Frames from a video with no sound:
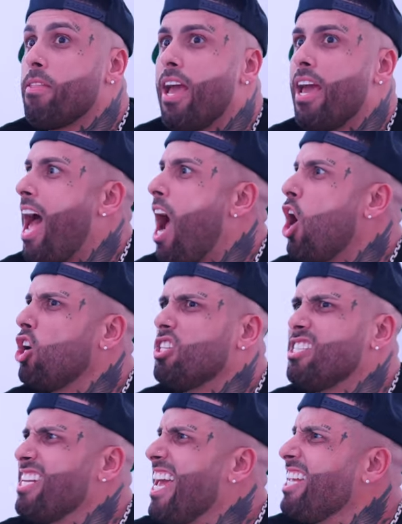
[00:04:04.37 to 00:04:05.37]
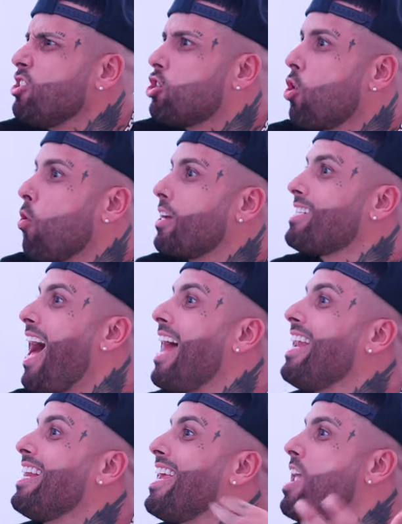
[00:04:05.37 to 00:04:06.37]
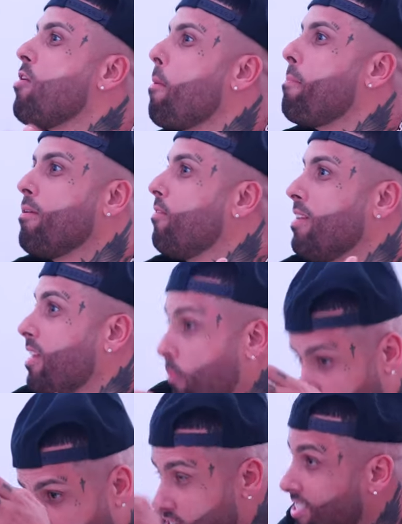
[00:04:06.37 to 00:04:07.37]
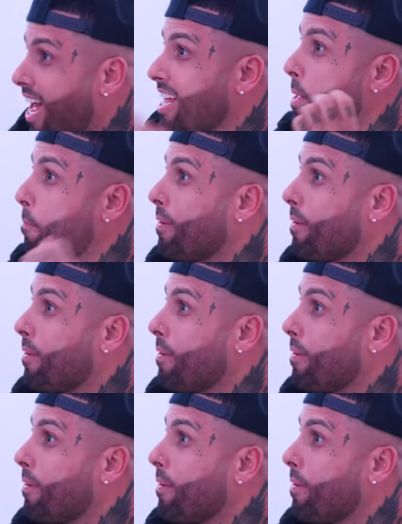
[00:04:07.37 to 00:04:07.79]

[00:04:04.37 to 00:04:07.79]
and I heard this intro because I didn't hear it. The first guy that